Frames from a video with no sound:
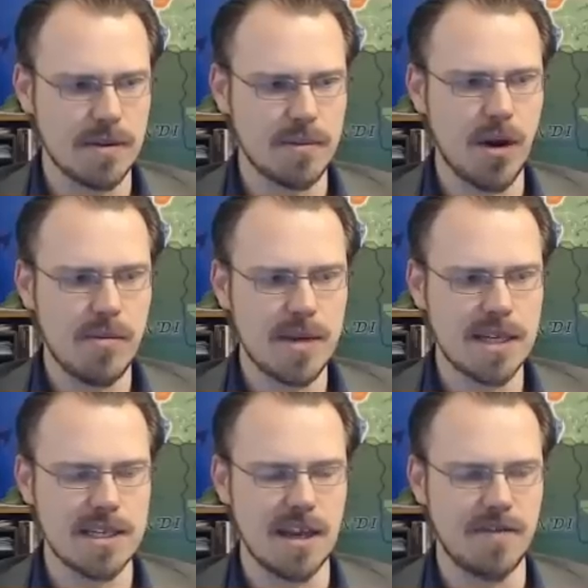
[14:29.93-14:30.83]
The problem
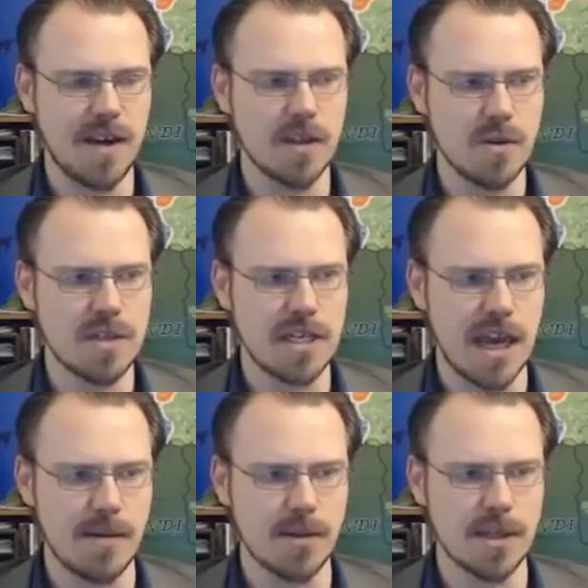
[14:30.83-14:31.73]
is, if I lose the
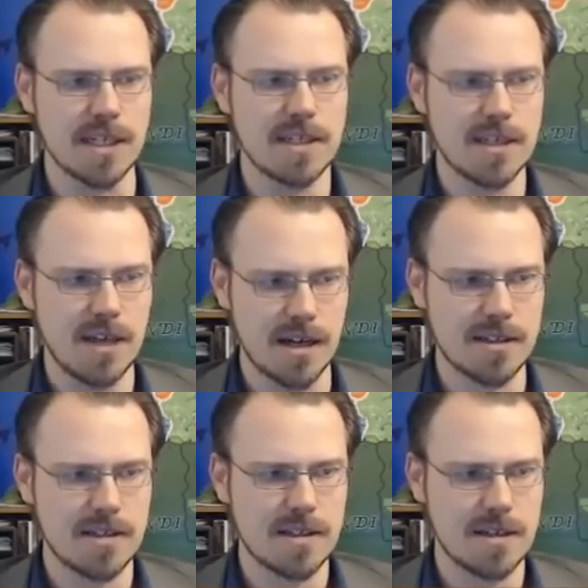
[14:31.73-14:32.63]
gamble, it
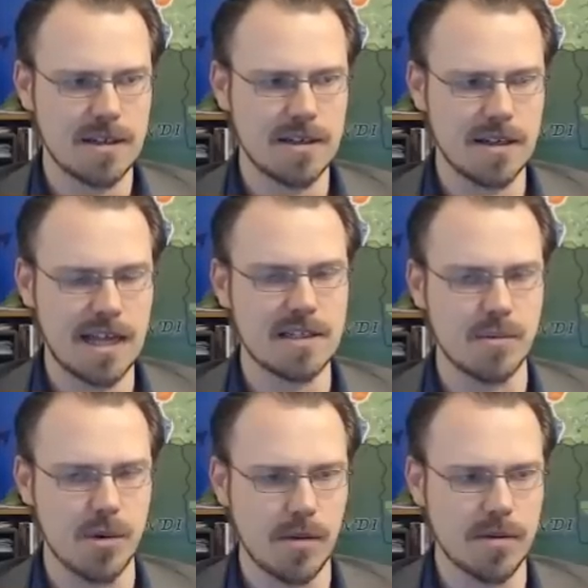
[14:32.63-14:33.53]
sucks. That's the
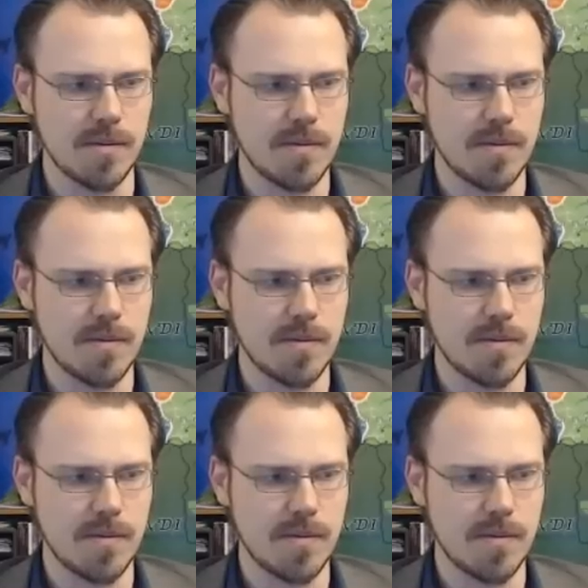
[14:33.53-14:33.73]
problem.